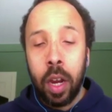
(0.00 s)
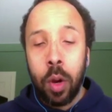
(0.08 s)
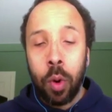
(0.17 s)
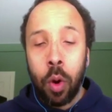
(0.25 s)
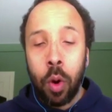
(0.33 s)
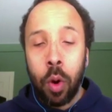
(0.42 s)

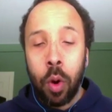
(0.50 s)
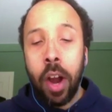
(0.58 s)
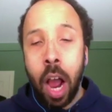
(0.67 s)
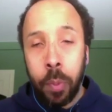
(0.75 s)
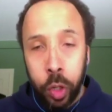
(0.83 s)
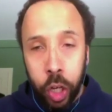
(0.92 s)
required
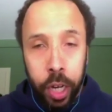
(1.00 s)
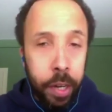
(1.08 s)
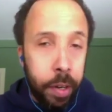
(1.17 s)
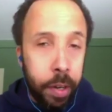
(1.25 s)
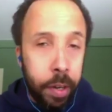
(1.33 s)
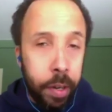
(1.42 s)
option.
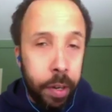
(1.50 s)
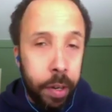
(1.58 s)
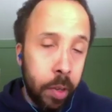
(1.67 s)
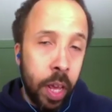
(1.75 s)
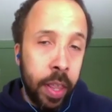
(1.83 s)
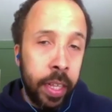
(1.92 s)

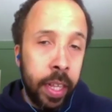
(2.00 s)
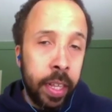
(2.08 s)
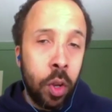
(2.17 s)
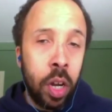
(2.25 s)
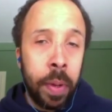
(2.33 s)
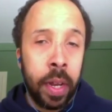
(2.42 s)
So I think that's
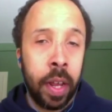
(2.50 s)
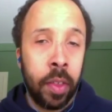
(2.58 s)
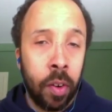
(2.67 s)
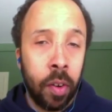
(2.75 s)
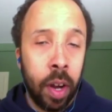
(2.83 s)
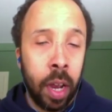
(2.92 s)
going to be another